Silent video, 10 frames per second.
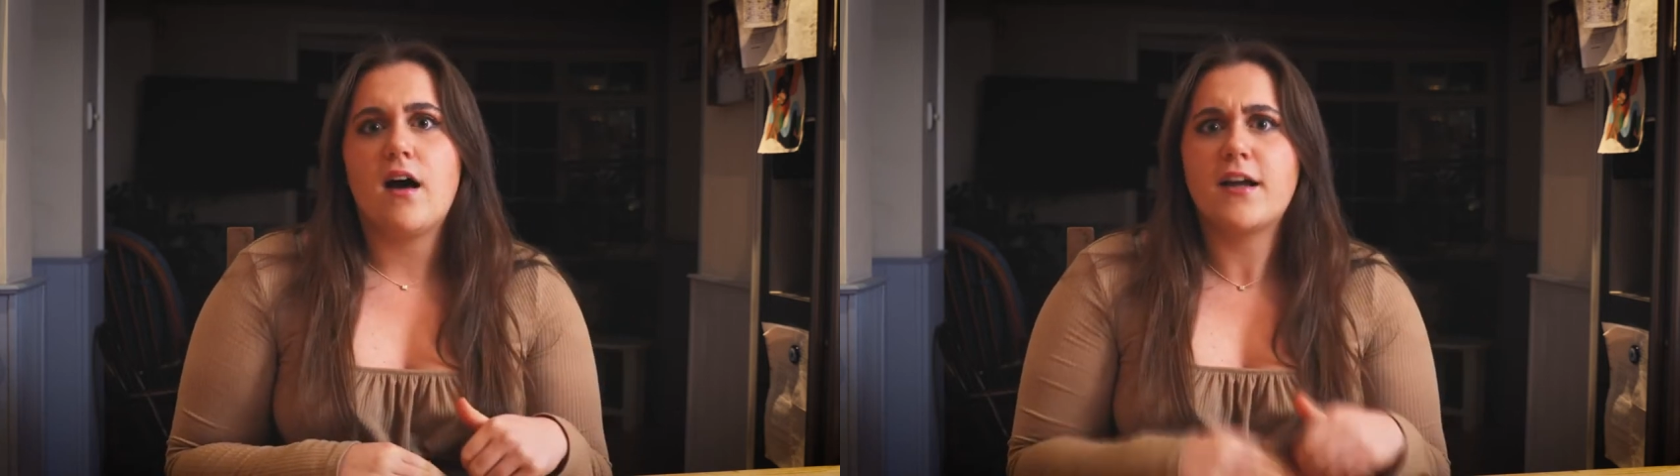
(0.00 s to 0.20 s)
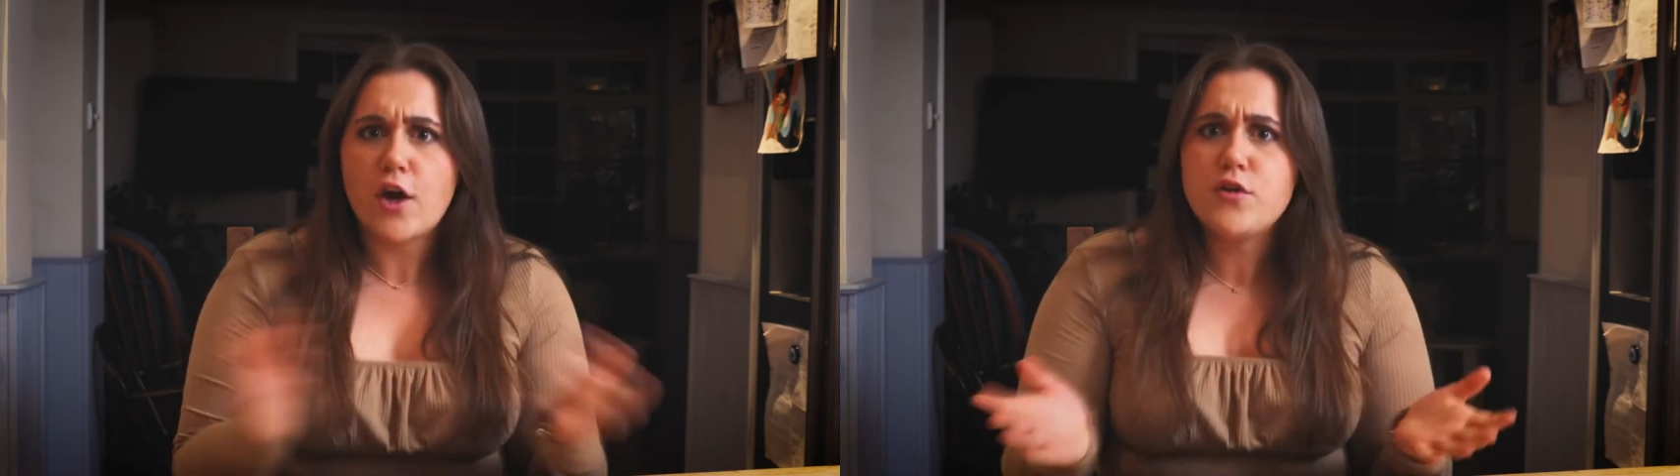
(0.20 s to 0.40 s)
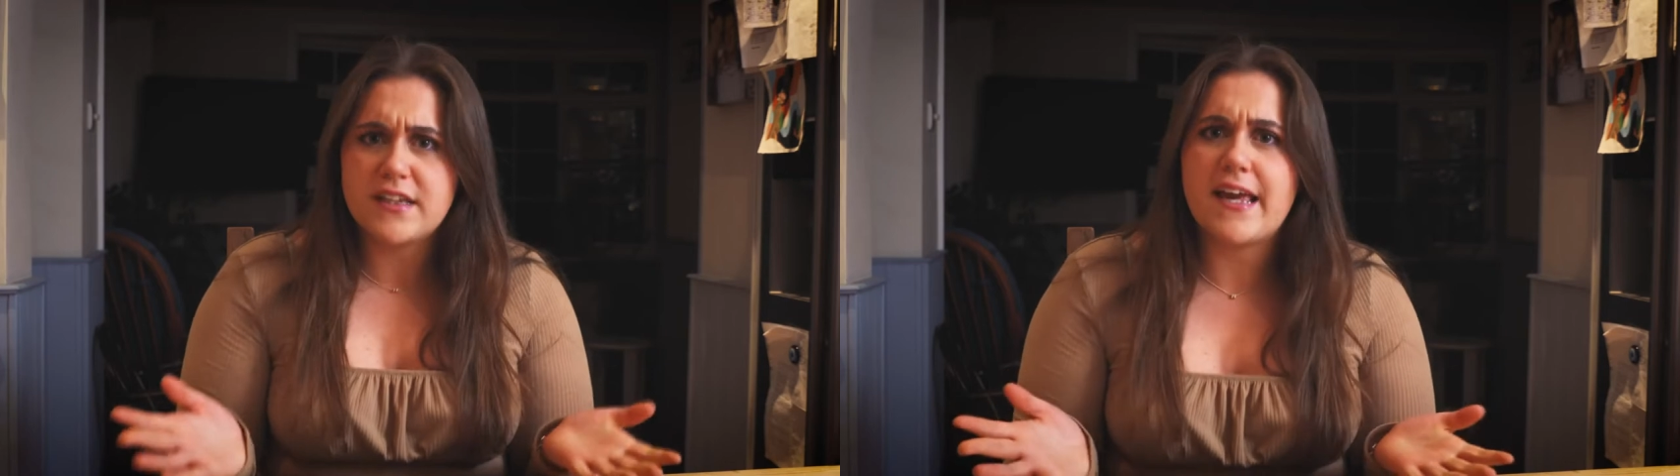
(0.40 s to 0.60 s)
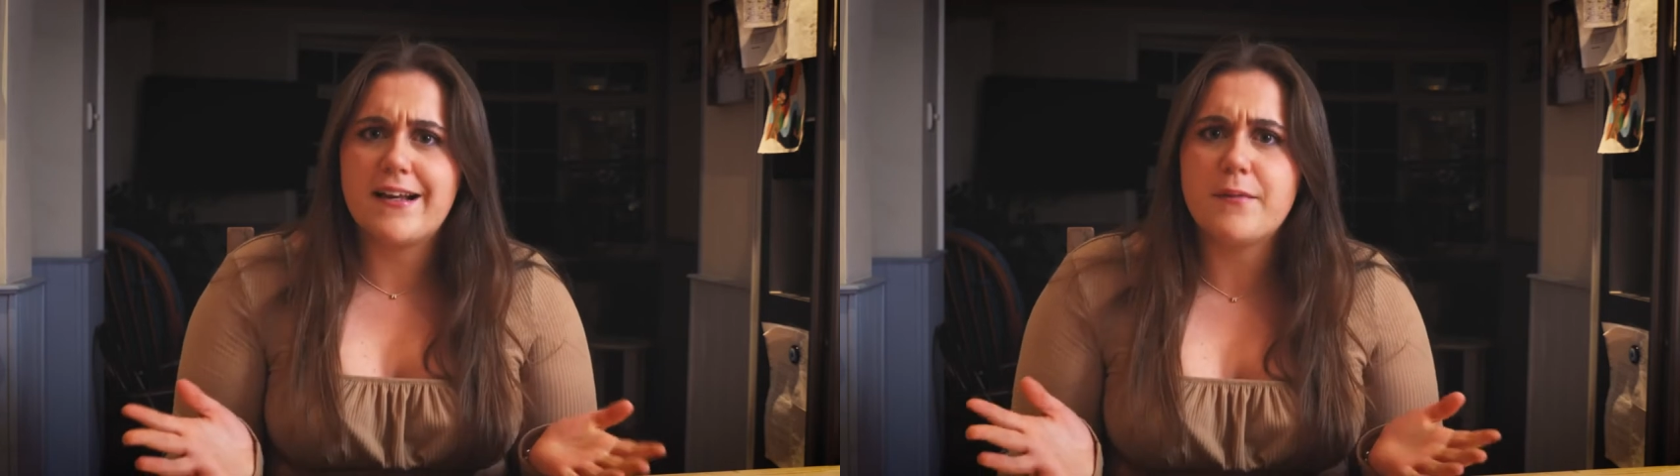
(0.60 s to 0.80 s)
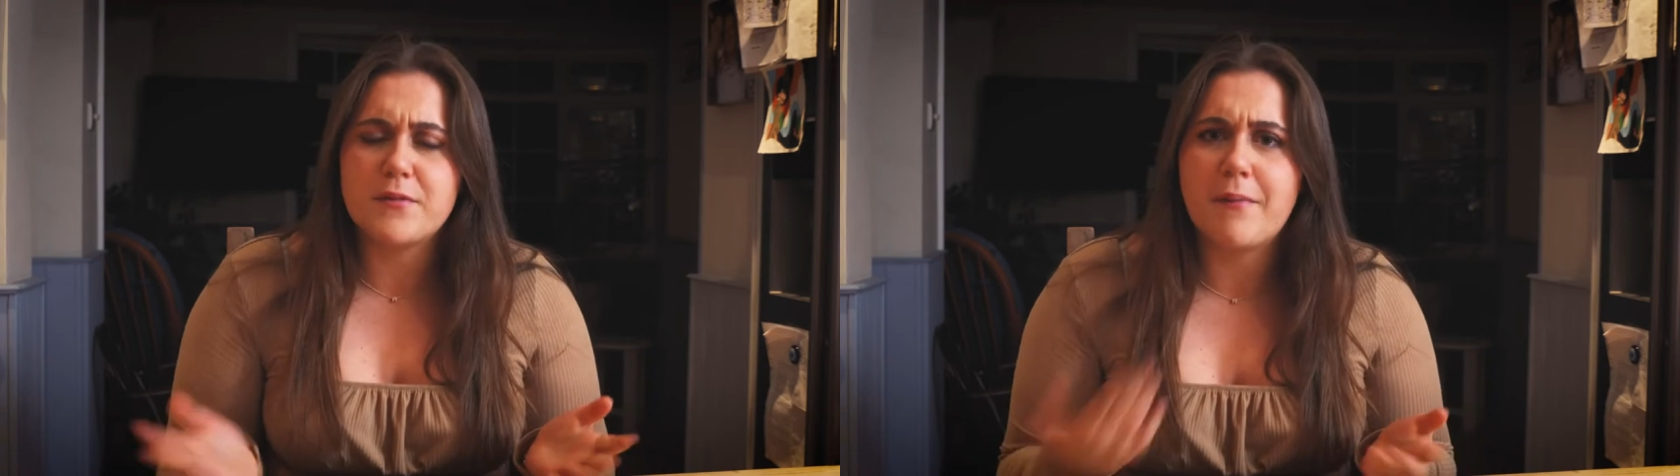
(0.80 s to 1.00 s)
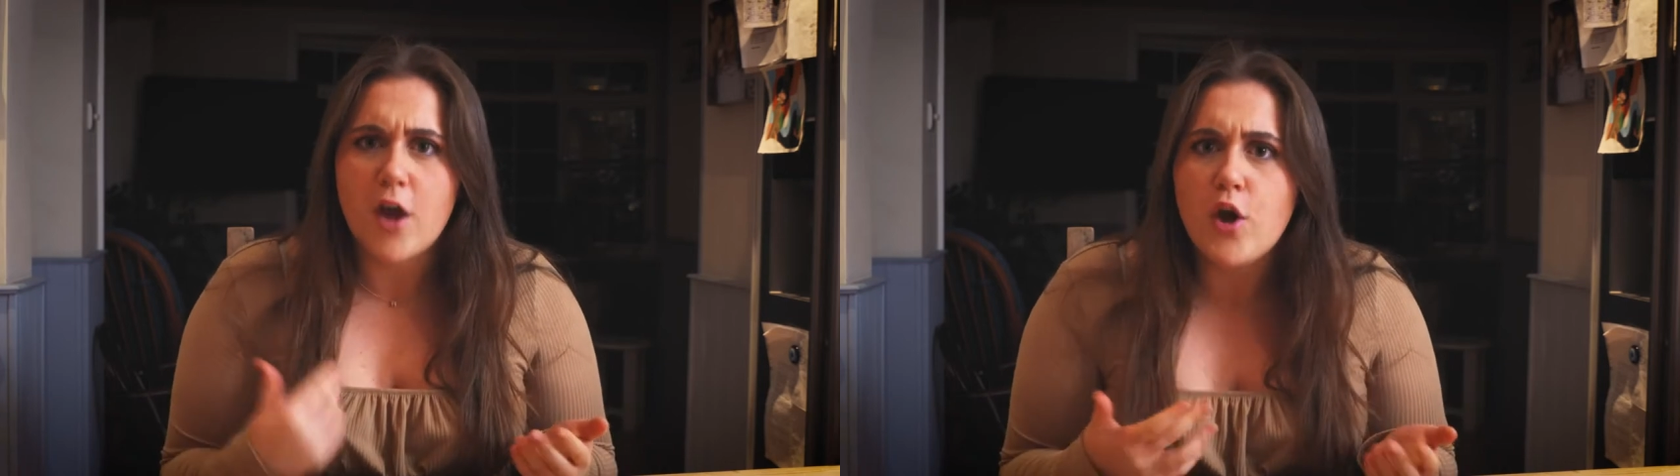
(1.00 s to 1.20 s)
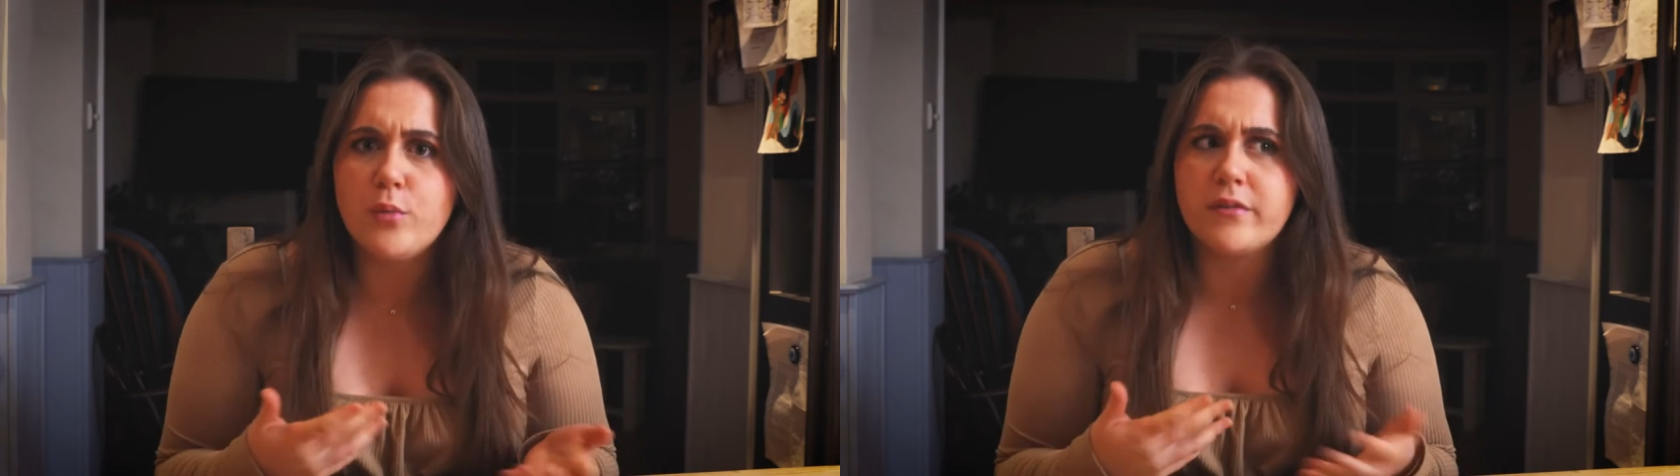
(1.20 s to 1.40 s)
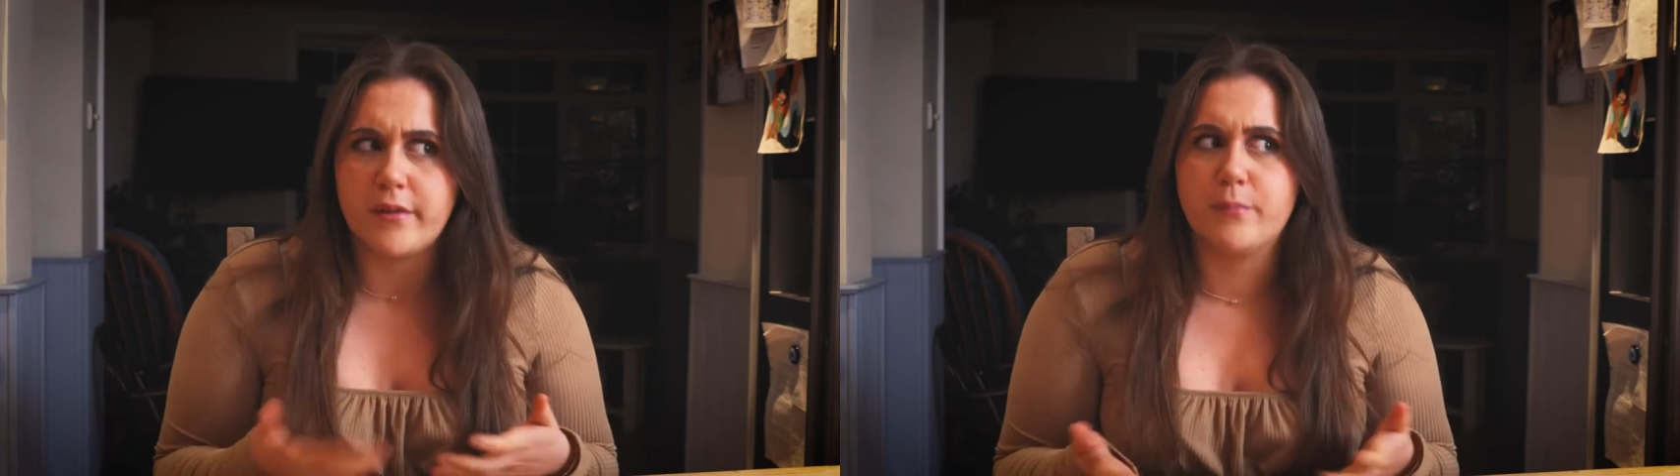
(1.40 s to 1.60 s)
I go to gay clubs on my
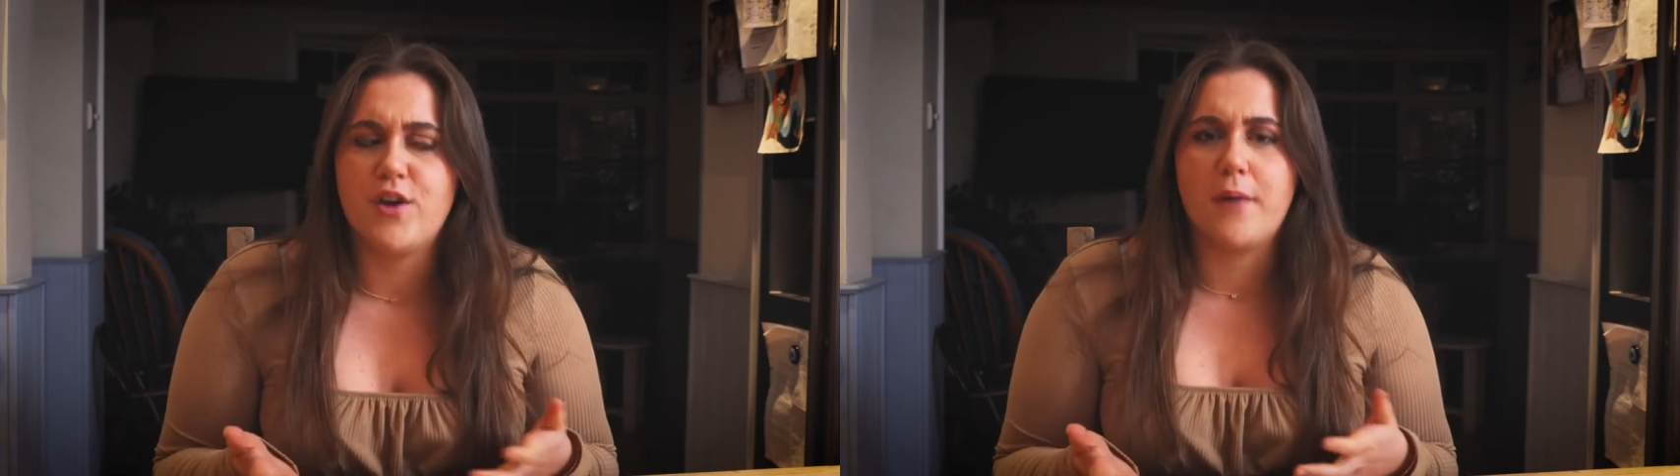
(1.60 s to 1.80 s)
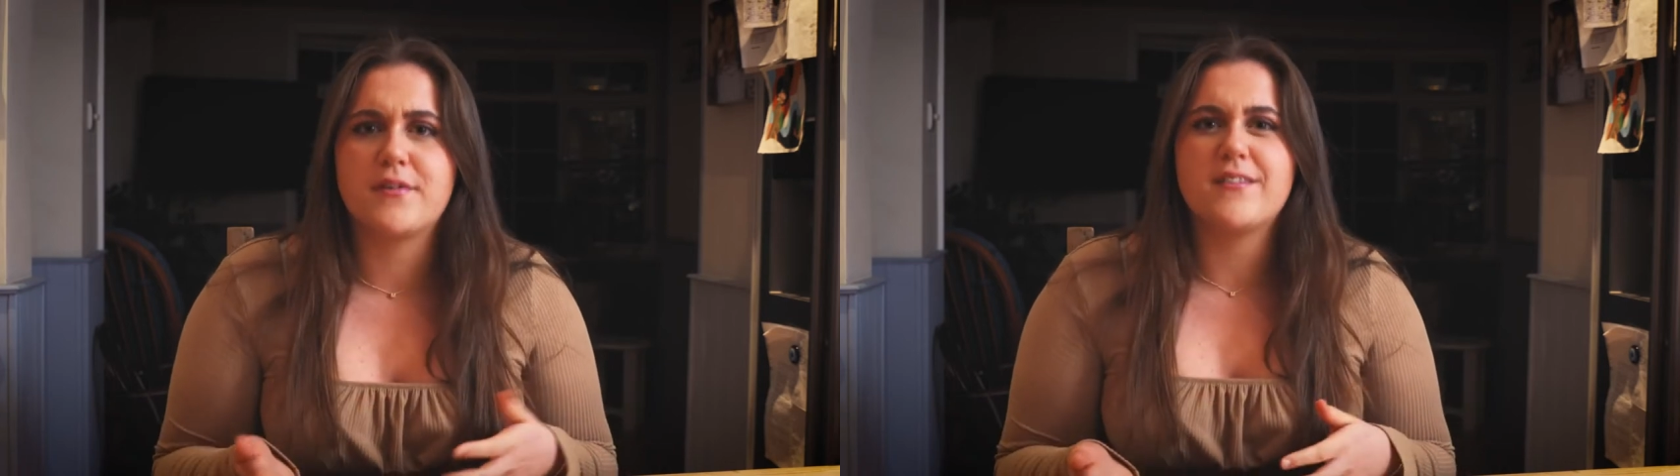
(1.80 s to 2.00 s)
own sometimes